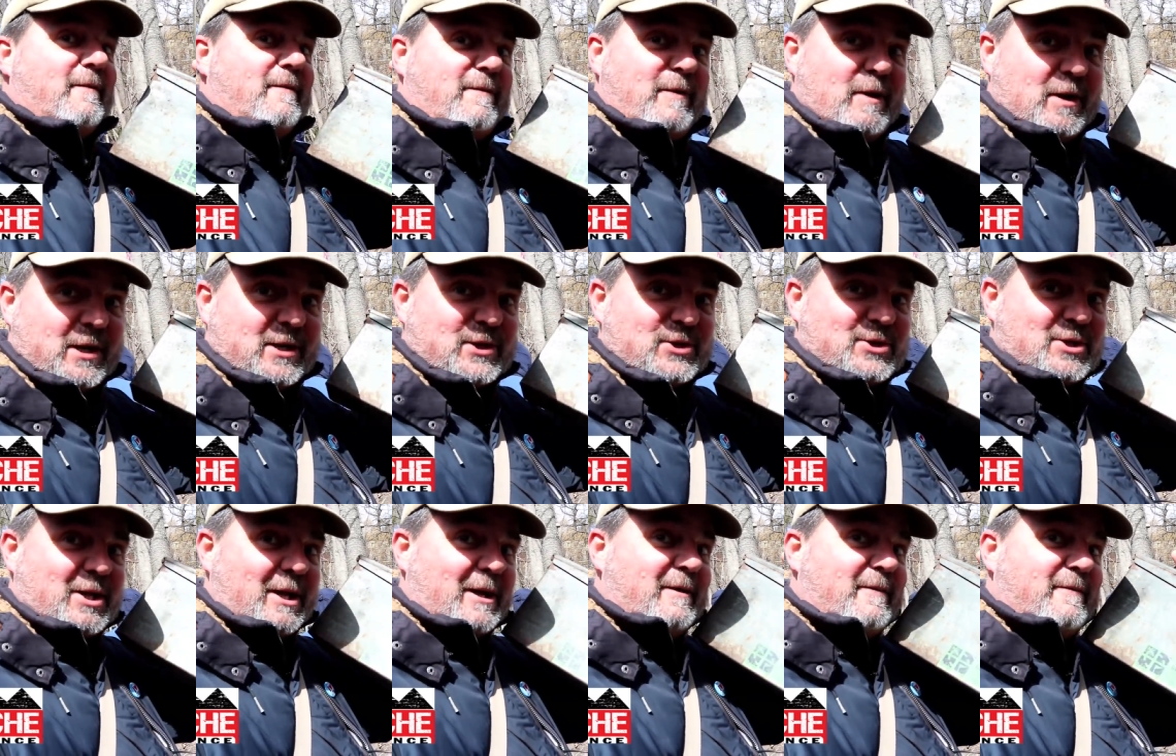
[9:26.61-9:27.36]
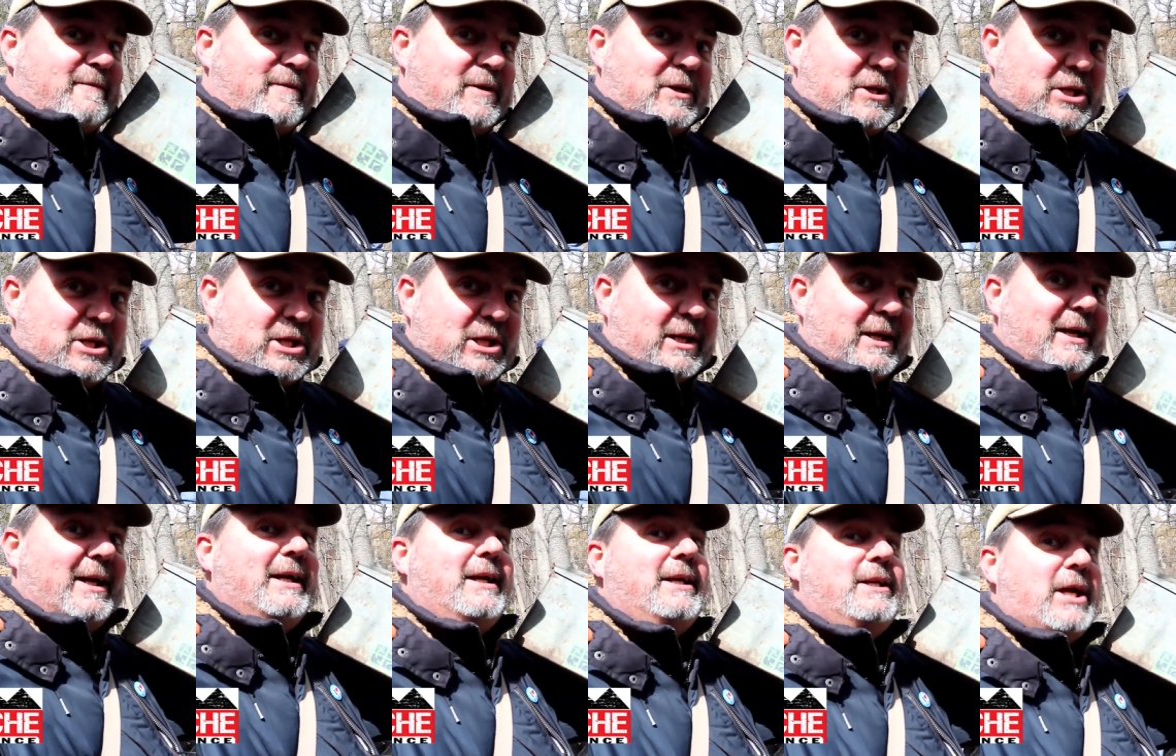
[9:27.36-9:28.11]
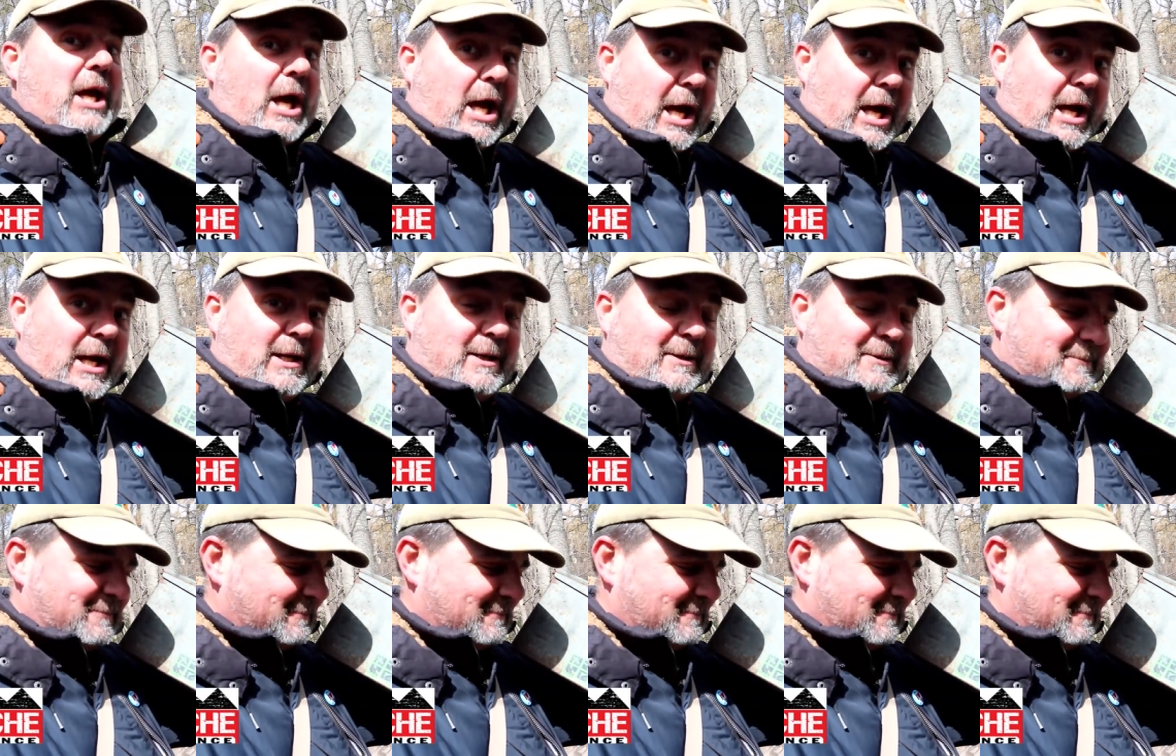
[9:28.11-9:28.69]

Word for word: Finished. Fini. Yay!